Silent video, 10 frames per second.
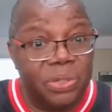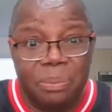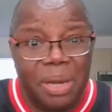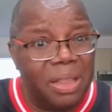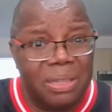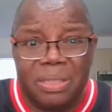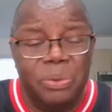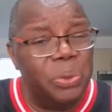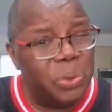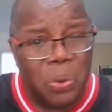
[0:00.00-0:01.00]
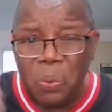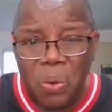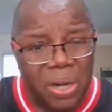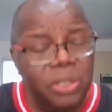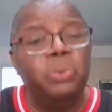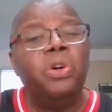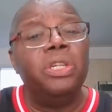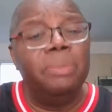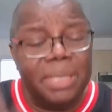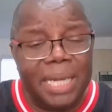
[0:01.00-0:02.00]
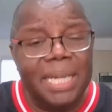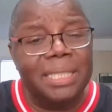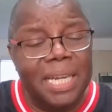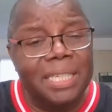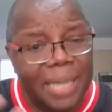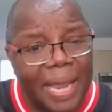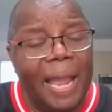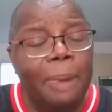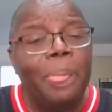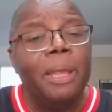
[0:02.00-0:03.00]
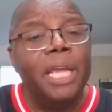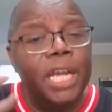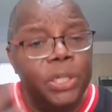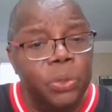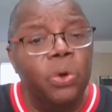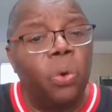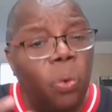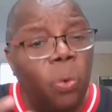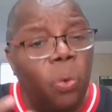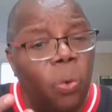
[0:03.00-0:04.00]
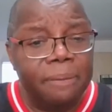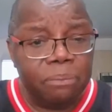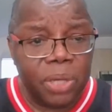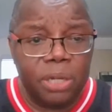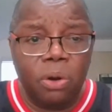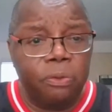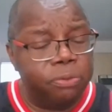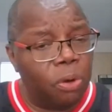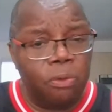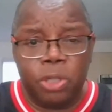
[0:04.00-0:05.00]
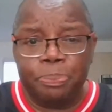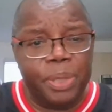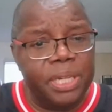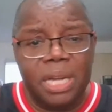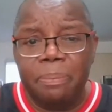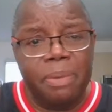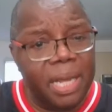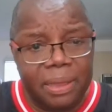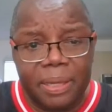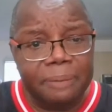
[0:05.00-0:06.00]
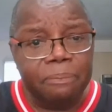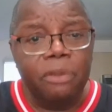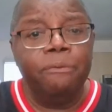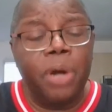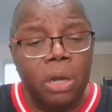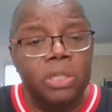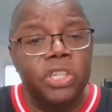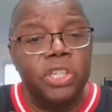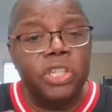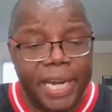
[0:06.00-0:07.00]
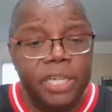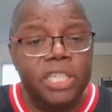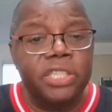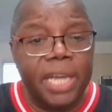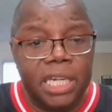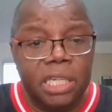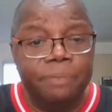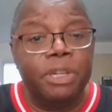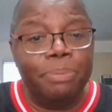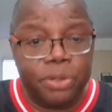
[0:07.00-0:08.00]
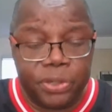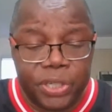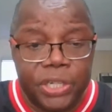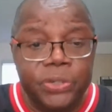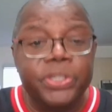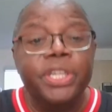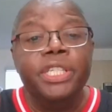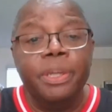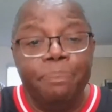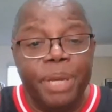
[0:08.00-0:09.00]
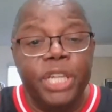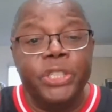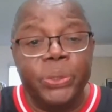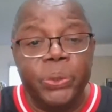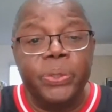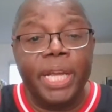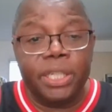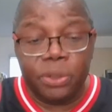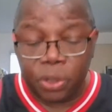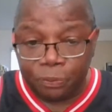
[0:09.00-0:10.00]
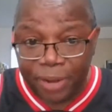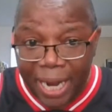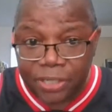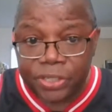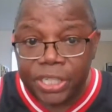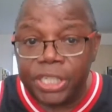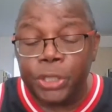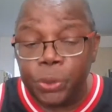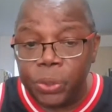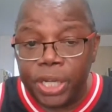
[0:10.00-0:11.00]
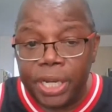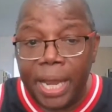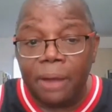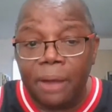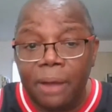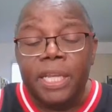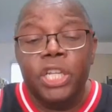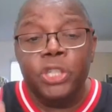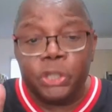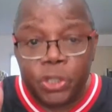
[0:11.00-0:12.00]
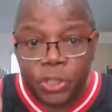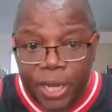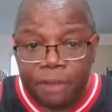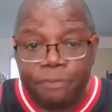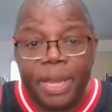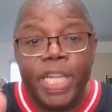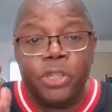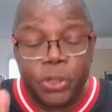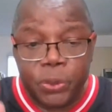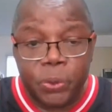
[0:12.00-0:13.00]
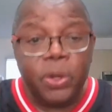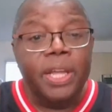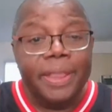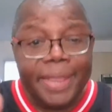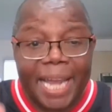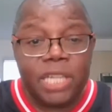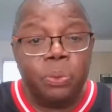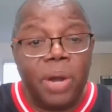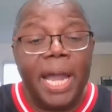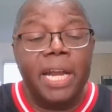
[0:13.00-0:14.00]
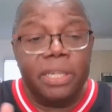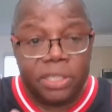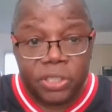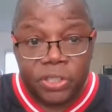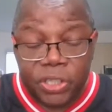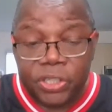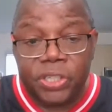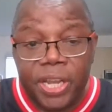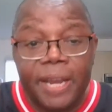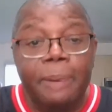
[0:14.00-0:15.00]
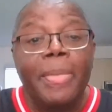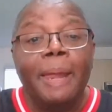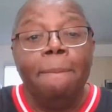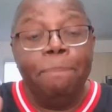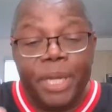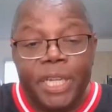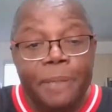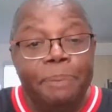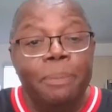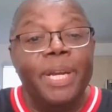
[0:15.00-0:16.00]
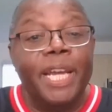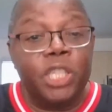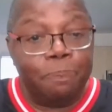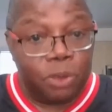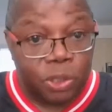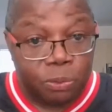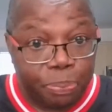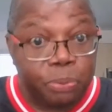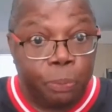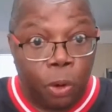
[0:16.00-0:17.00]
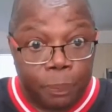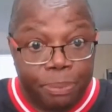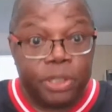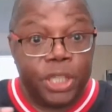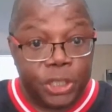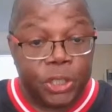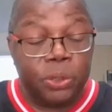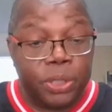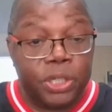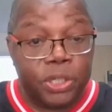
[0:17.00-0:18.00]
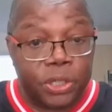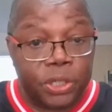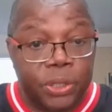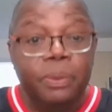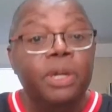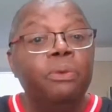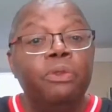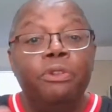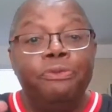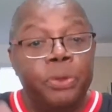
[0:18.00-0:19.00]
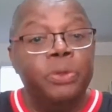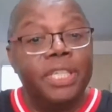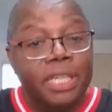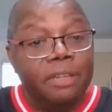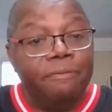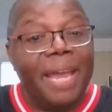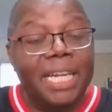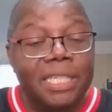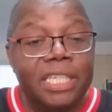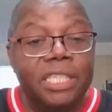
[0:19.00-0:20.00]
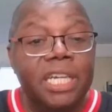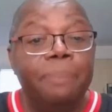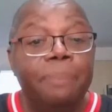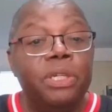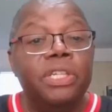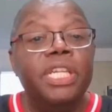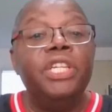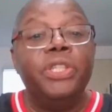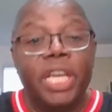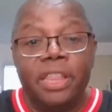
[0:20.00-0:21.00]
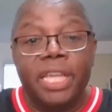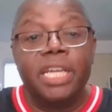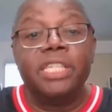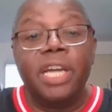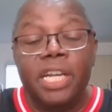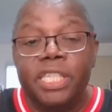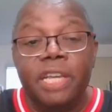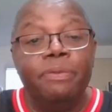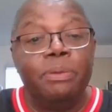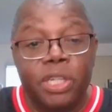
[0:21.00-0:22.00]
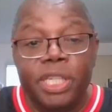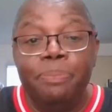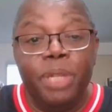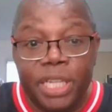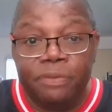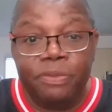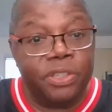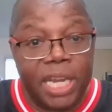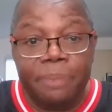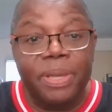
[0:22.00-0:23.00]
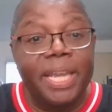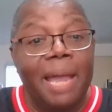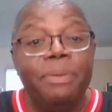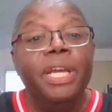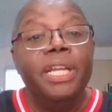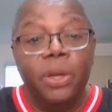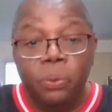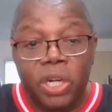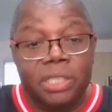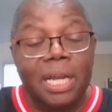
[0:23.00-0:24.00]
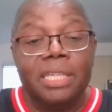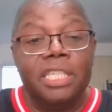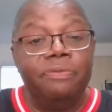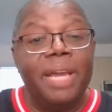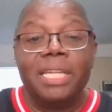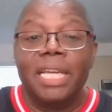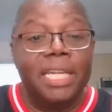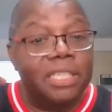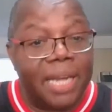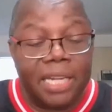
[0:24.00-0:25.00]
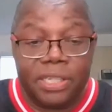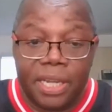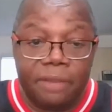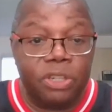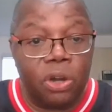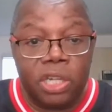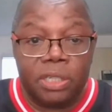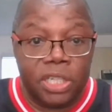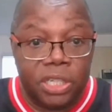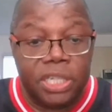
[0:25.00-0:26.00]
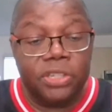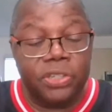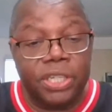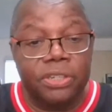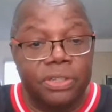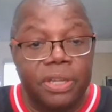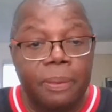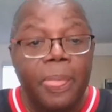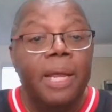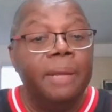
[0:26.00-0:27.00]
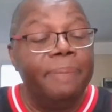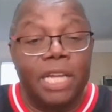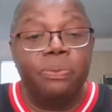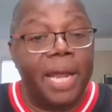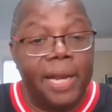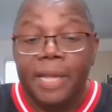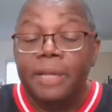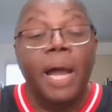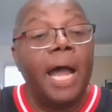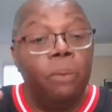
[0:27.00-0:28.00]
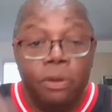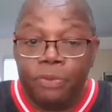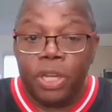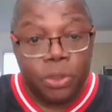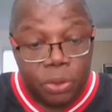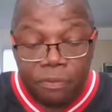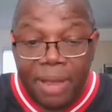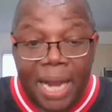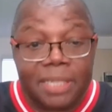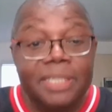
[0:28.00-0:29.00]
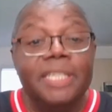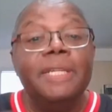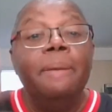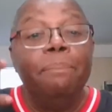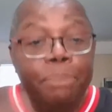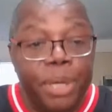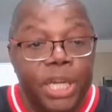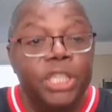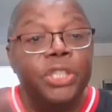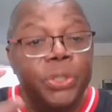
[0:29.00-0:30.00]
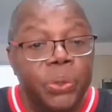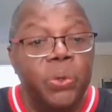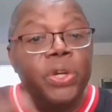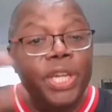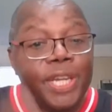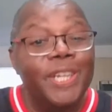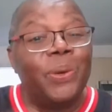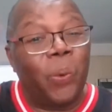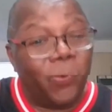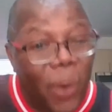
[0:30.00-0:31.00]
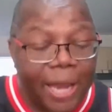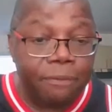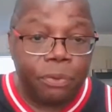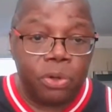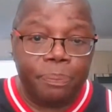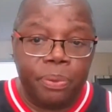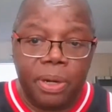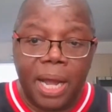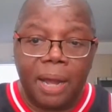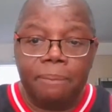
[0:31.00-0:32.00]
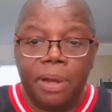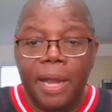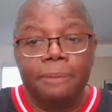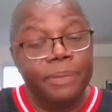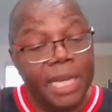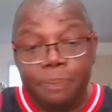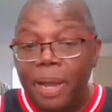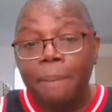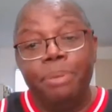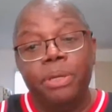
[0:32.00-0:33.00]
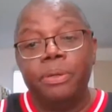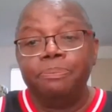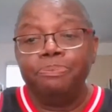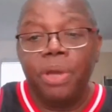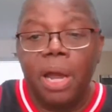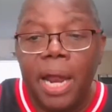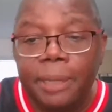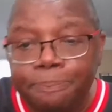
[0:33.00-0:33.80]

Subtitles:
or some other thing. You want them to take their time and do it right. Okay, don't speed up nothing. Follow the standard scientific procedures to make sure that the vaccine that you get out is safe and secure. That's why to this day, many people that's supposed to put their children in school refuse to get the vaccine shot because they think it's unsafe, because they believe the same thing happened. They rushed out these vaccines and it's not safe, causing kids to get sick and stuff. That's why if they do the vaccine, make sure it's right before you put it out. Okay, that's my opinion. All right.